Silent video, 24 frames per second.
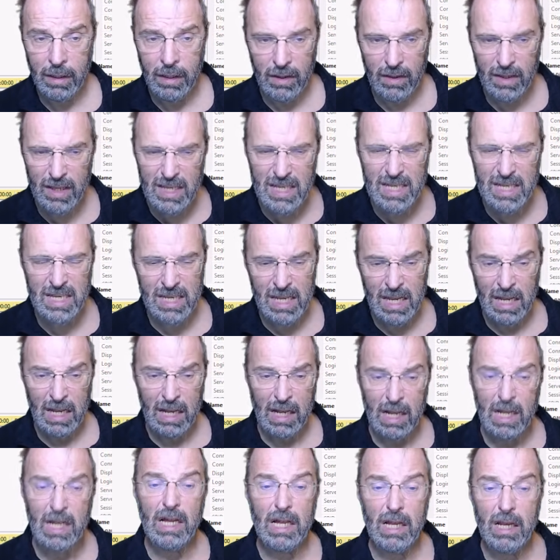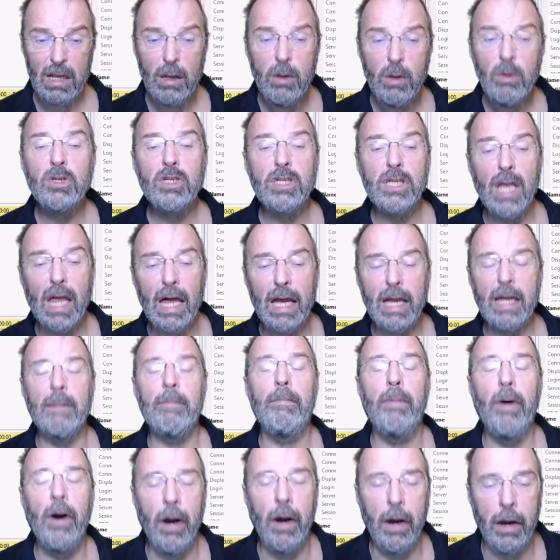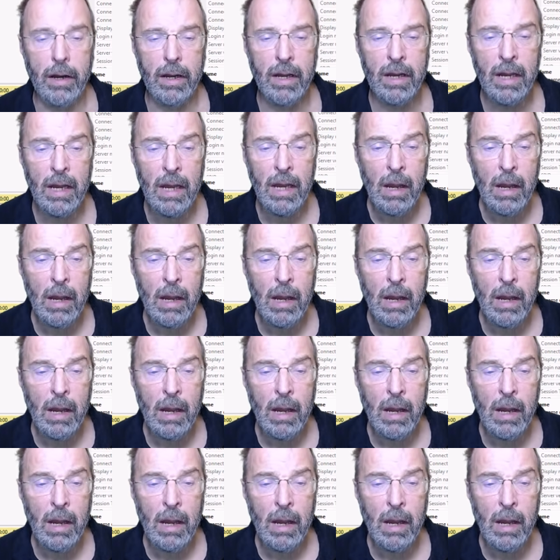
This looks like a bug.